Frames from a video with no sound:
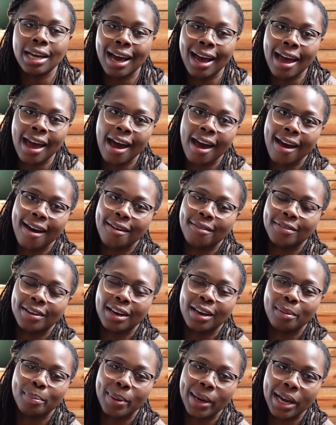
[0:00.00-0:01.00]
I have
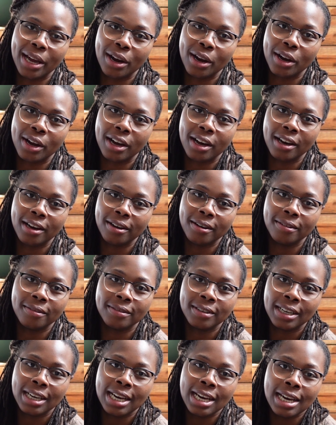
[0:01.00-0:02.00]
a pair
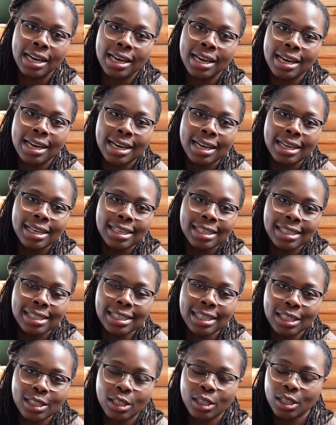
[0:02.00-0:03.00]
of
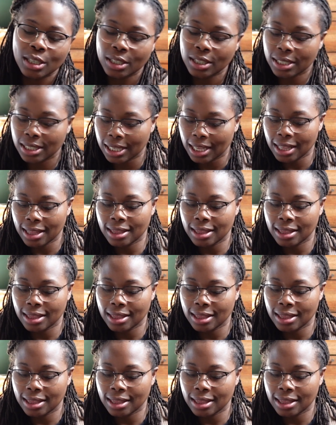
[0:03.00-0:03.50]
scissors.